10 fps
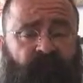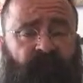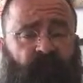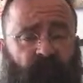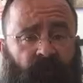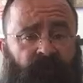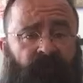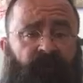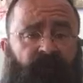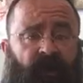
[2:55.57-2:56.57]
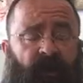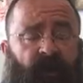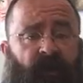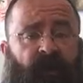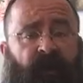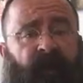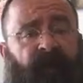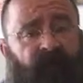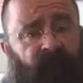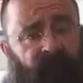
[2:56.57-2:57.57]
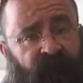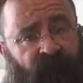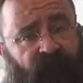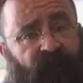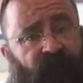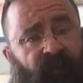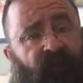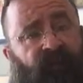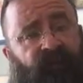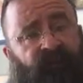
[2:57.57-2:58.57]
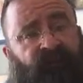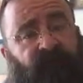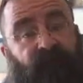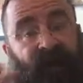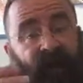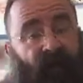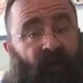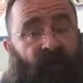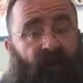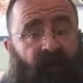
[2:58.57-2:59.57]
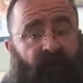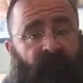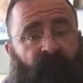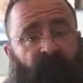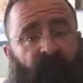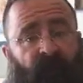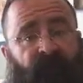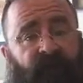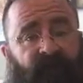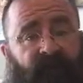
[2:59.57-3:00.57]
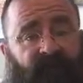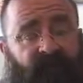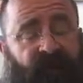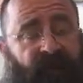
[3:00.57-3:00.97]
So in the following projects from now on, I'm going to actually